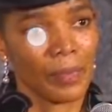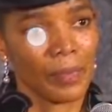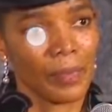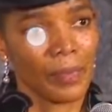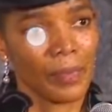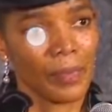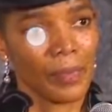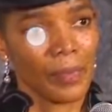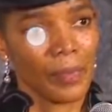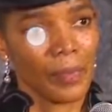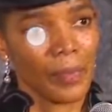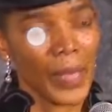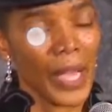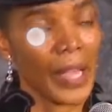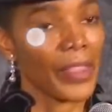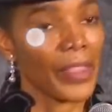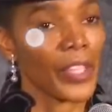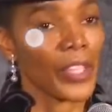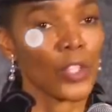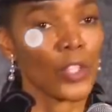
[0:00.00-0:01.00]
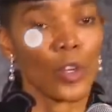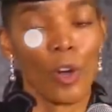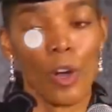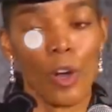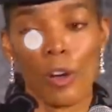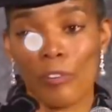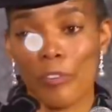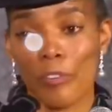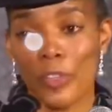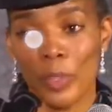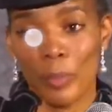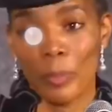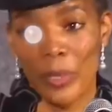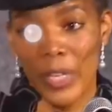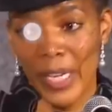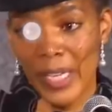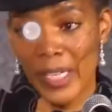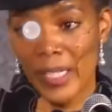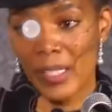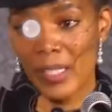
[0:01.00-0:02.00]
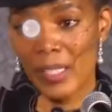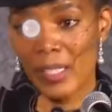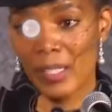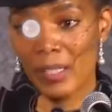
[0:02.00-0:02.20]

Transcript: My family and I draw strength from that.